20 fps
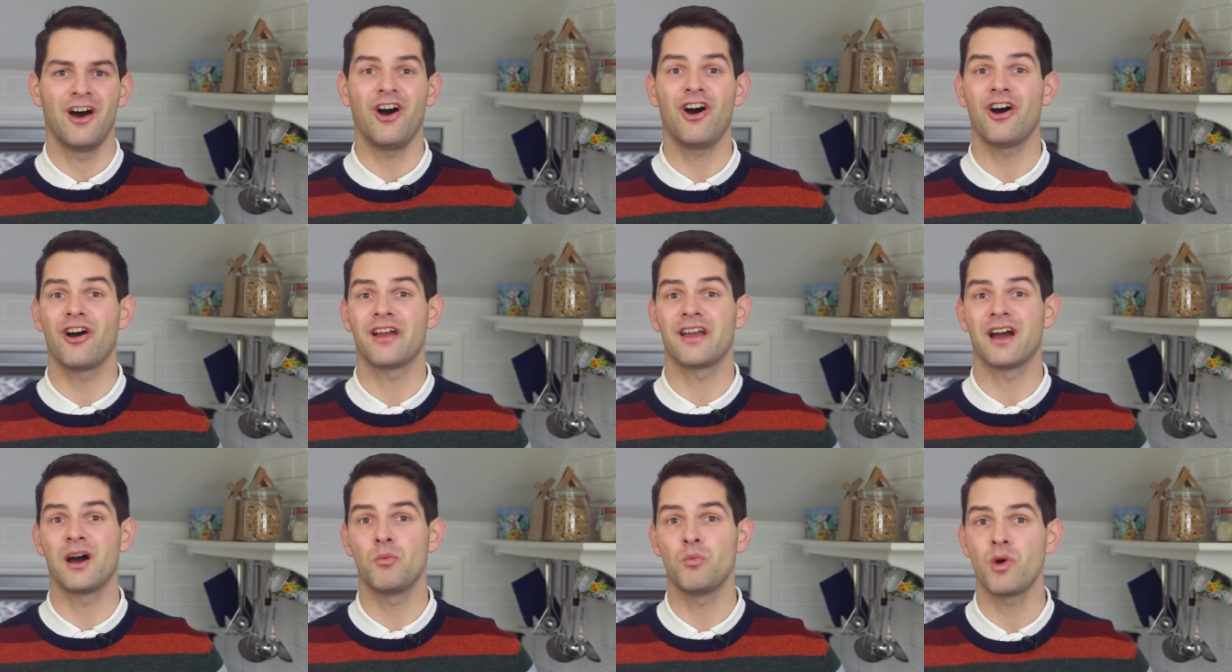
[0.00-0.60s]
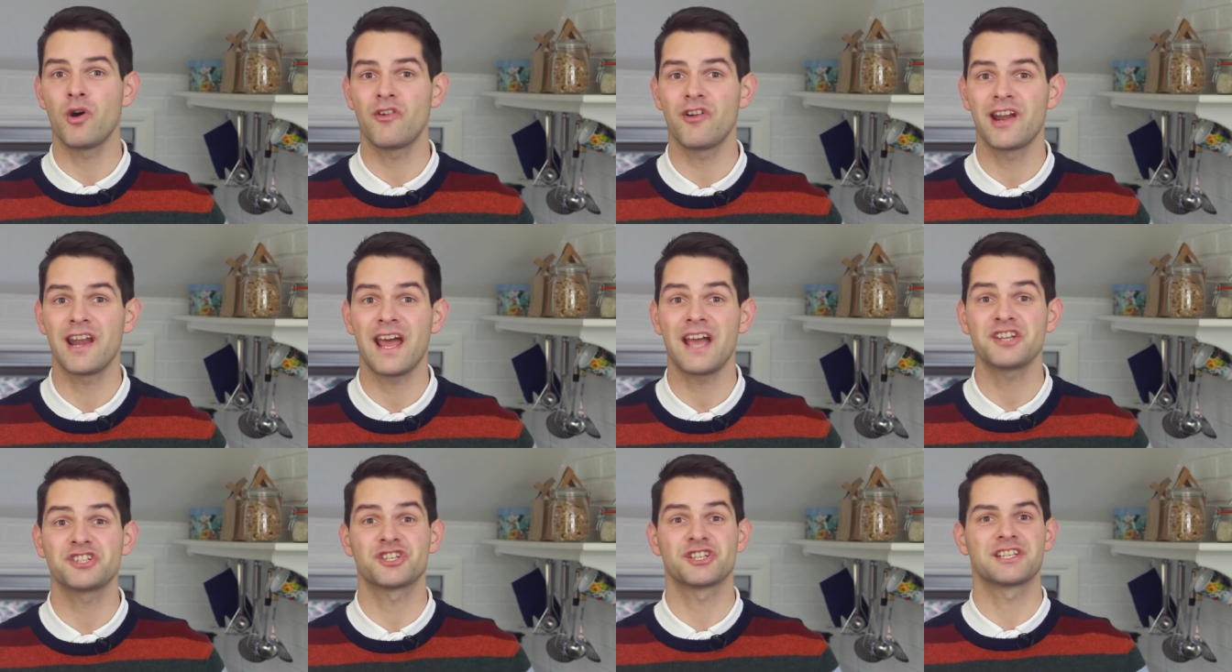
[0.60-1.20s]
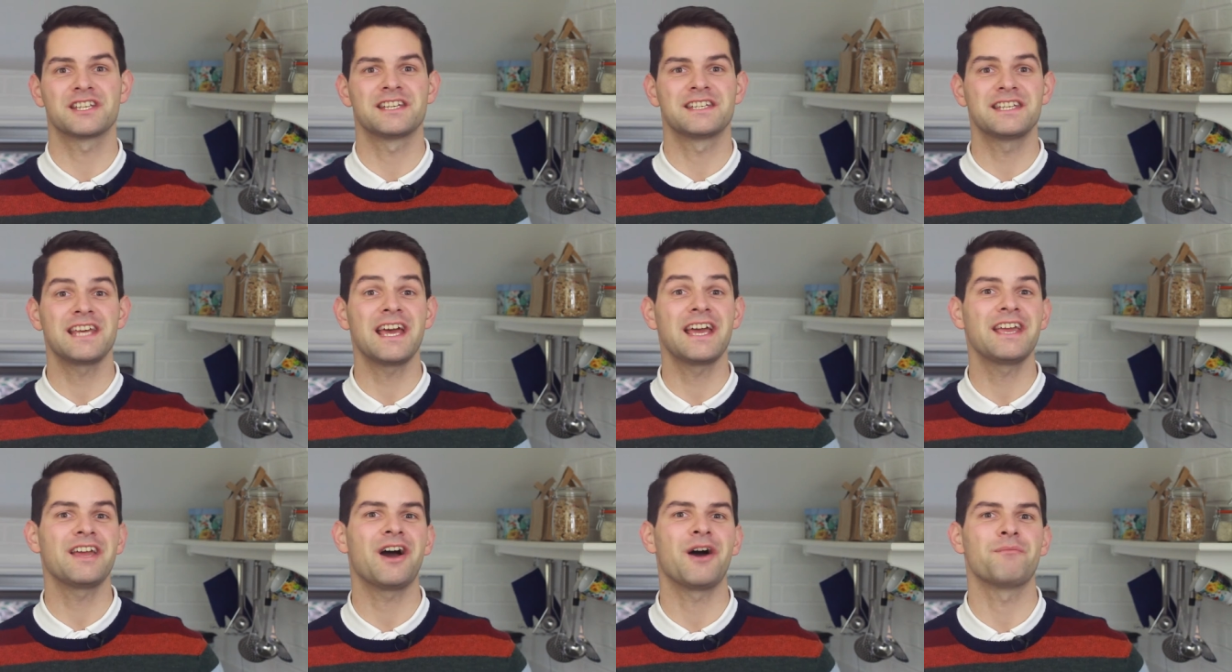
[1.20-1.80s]
Hi, I'm Warren Nash and
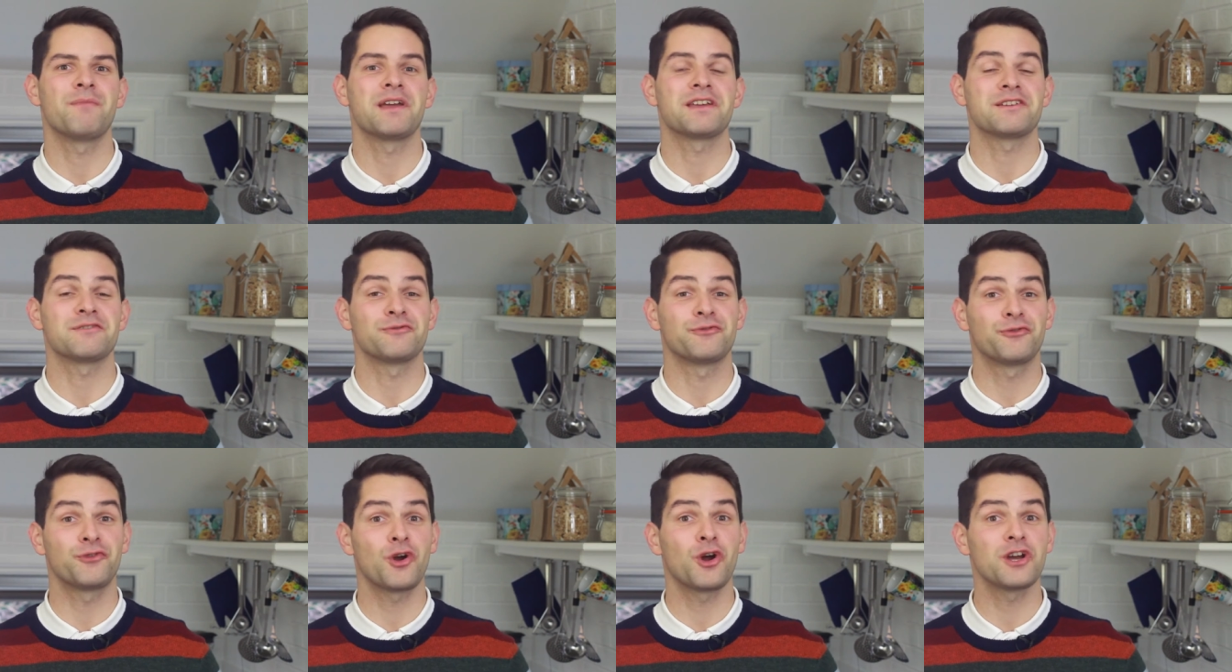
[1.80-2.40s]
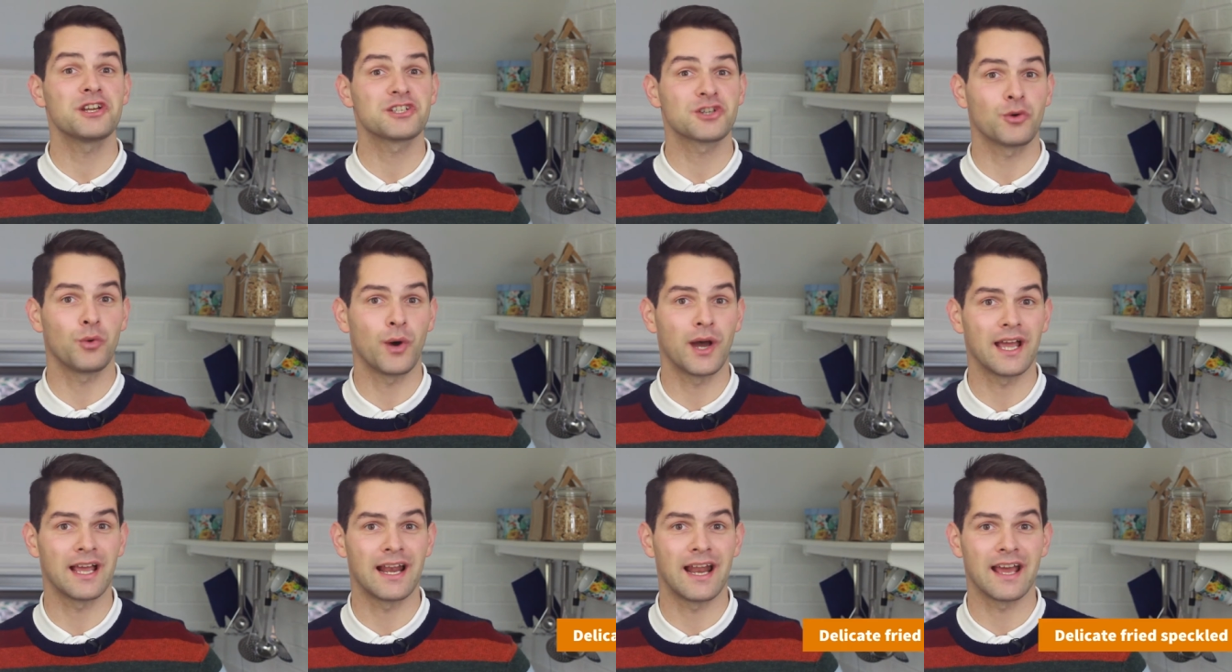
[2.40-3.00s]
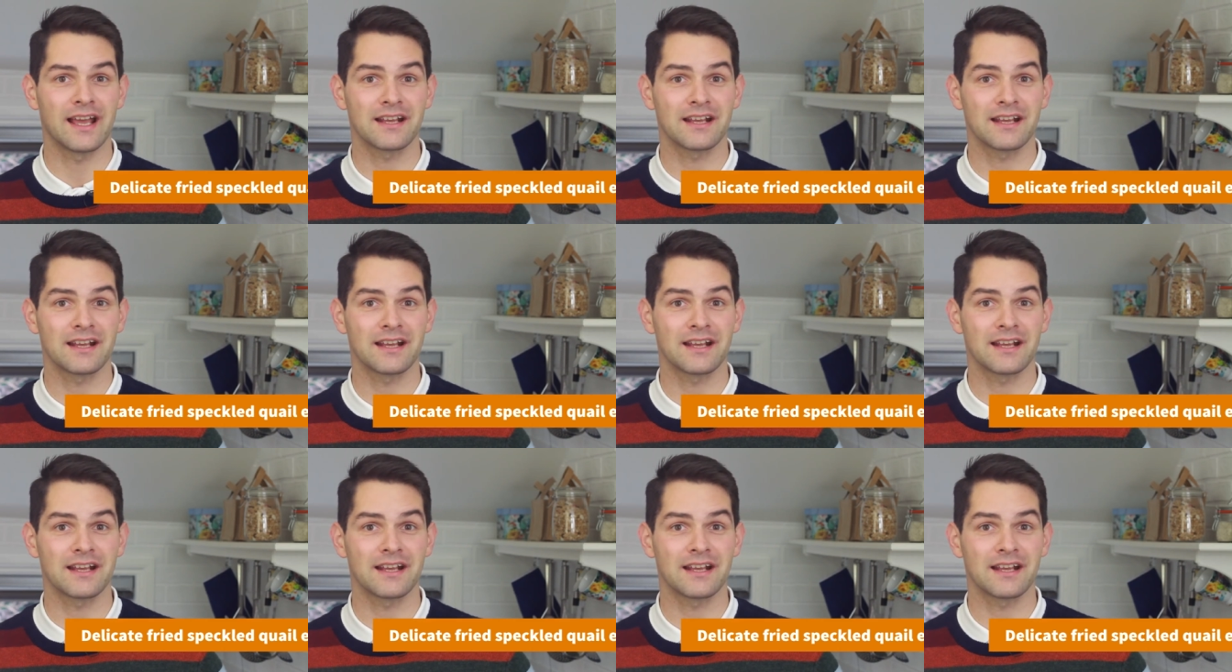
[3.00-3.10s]
today I'm making fried quail